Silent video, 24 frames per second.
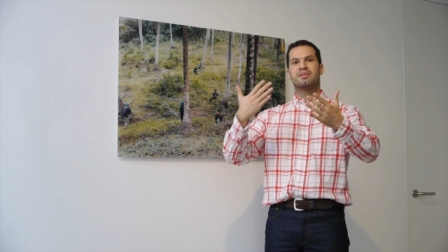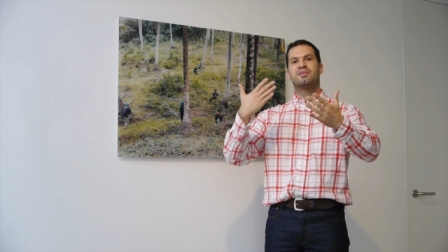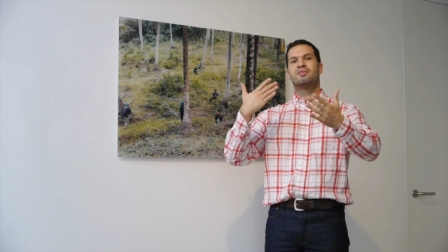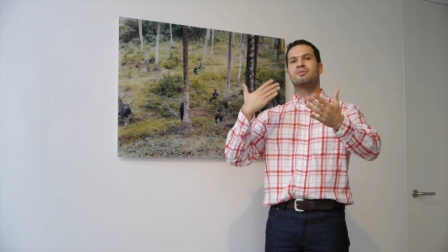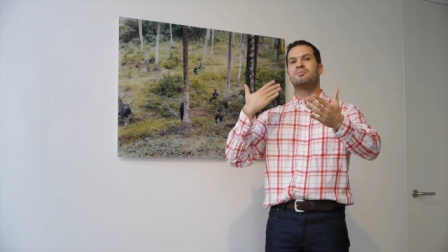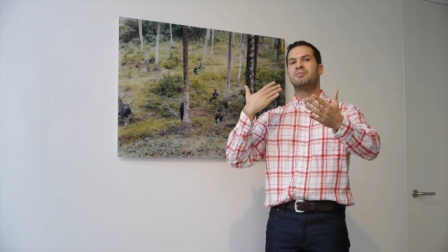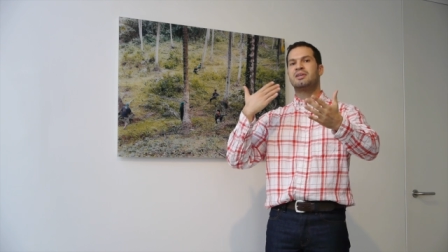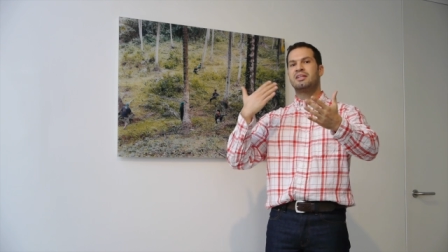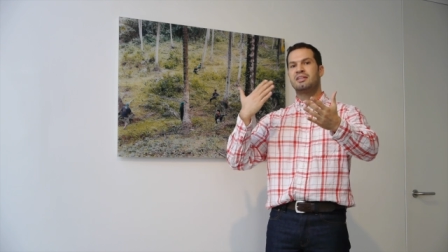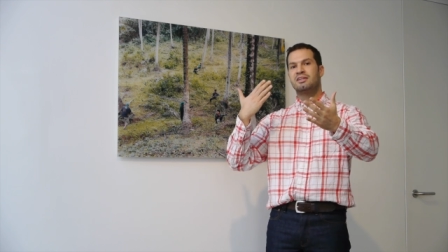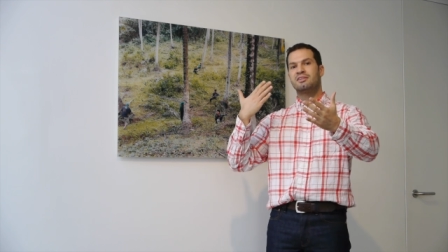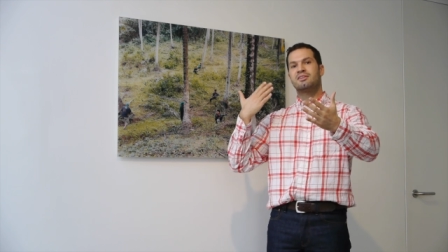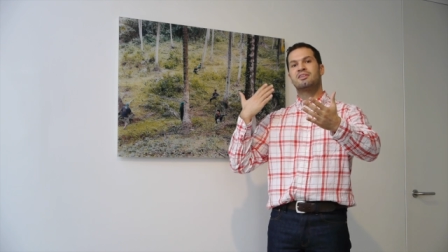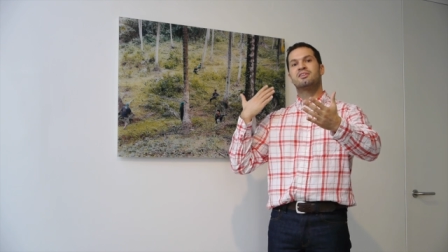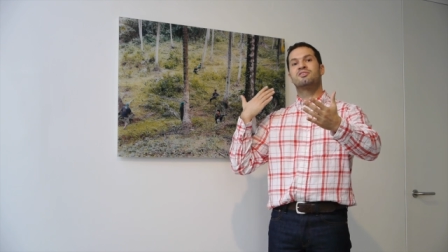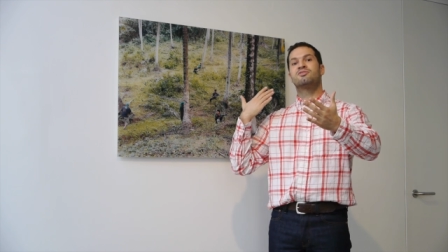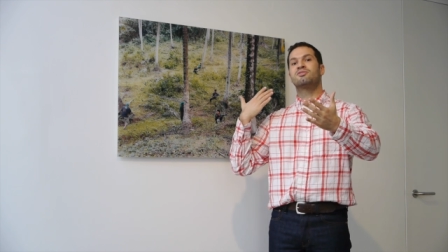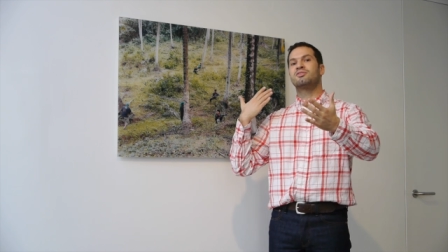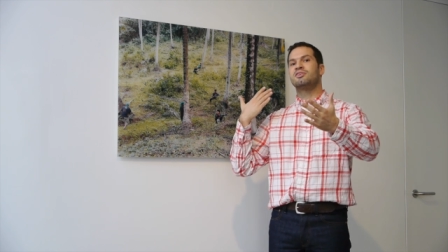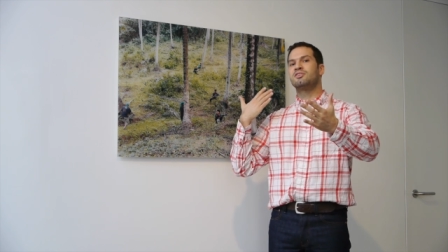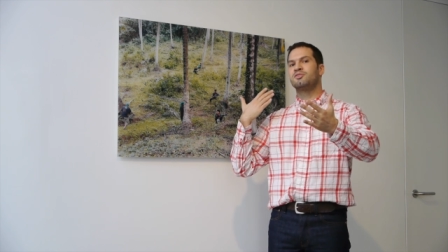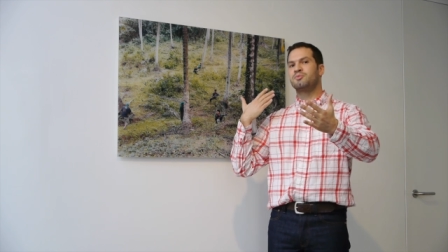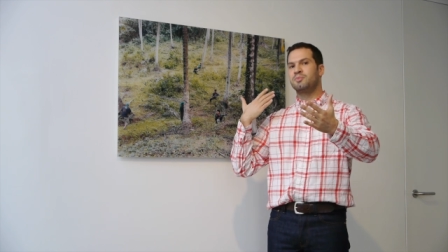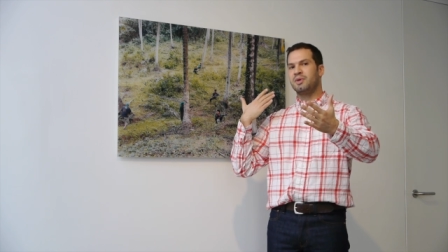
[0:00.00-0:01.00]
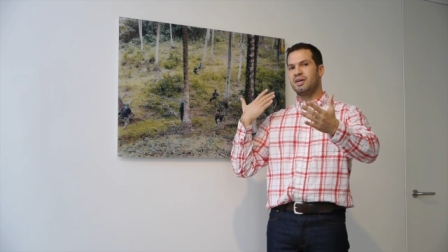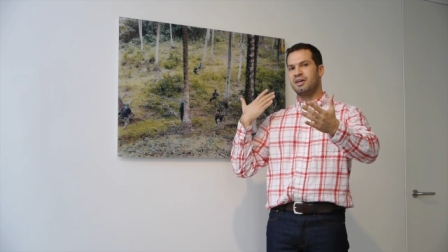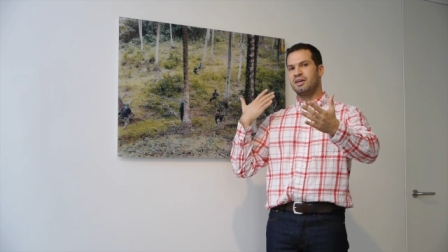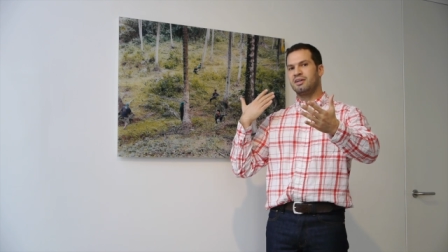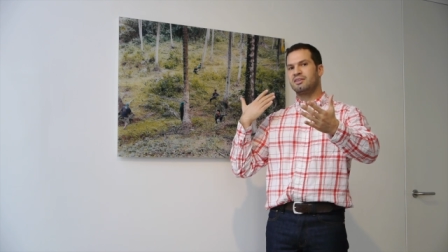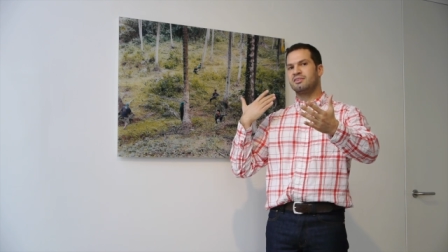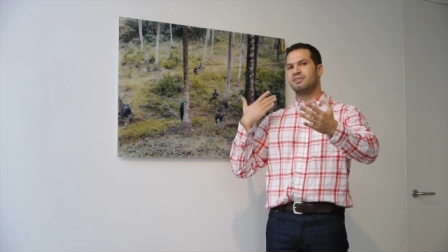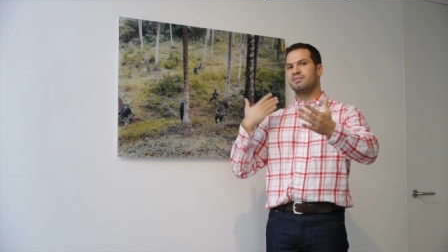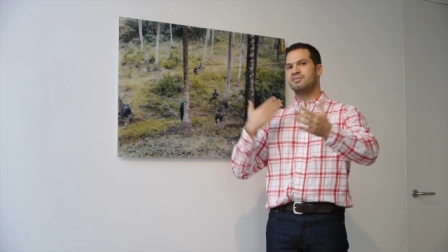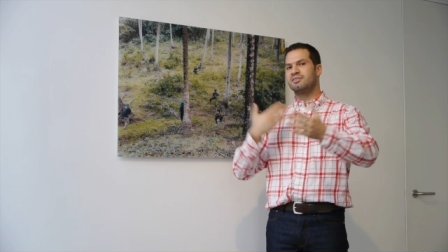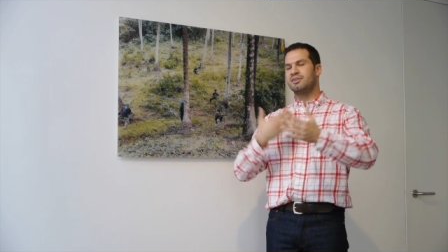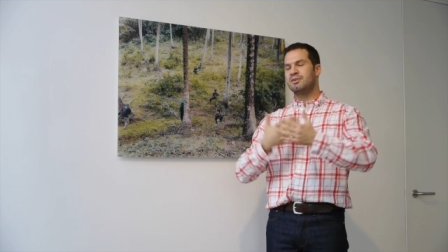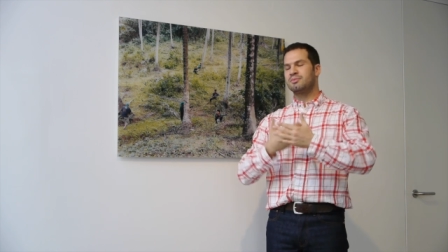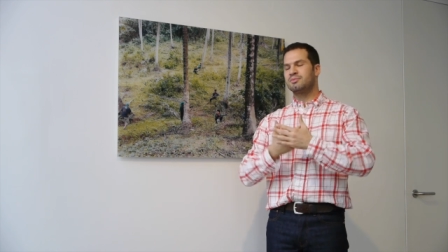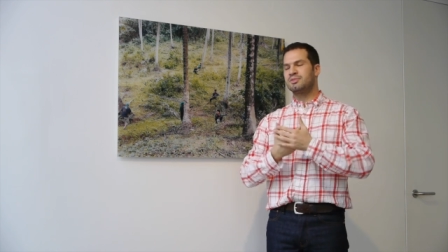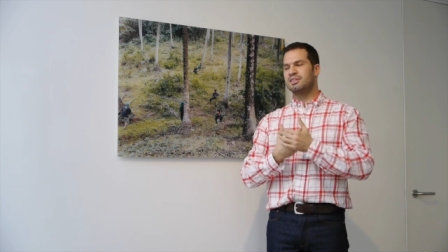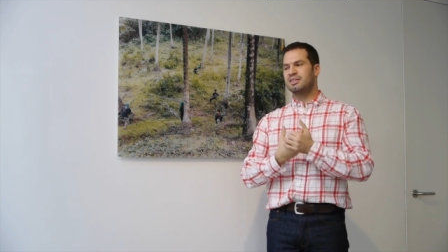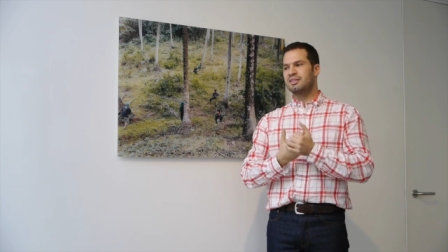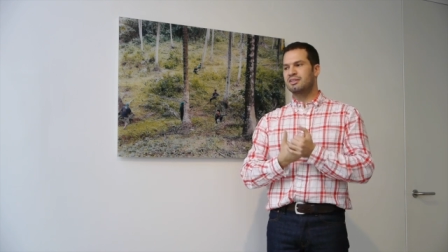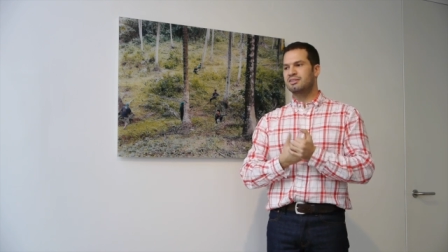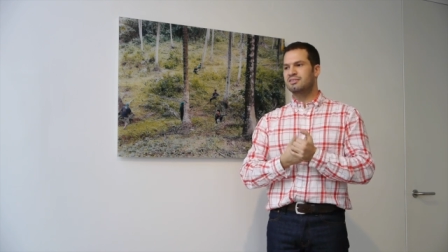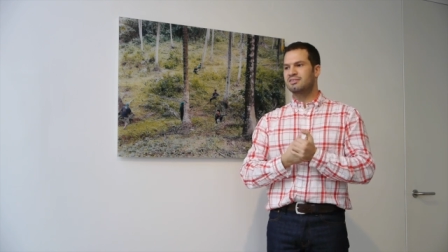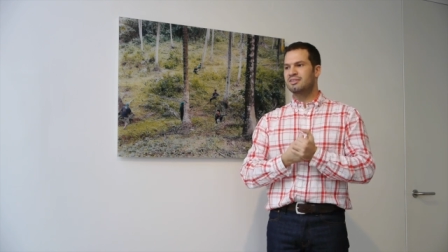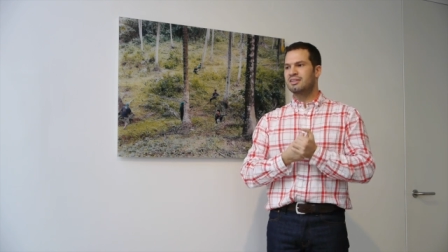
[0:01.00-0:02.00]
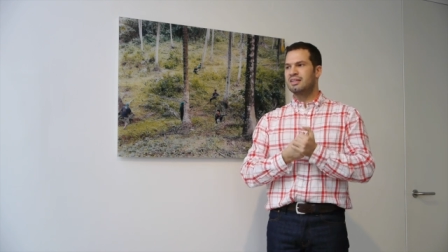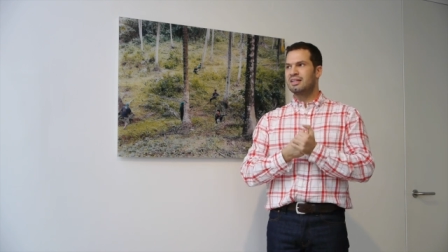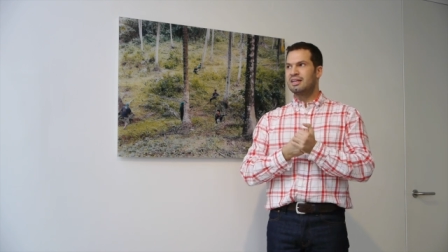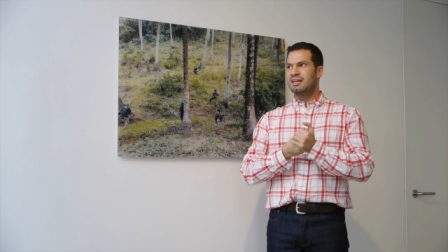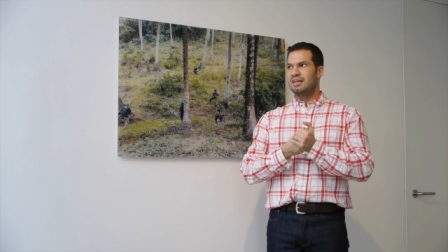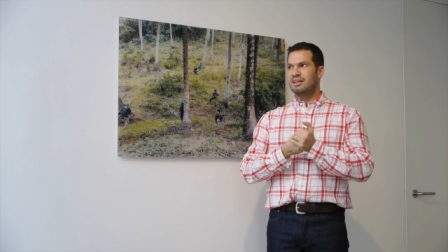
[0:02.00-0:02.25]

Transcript: there are immediately trees behind the subjects.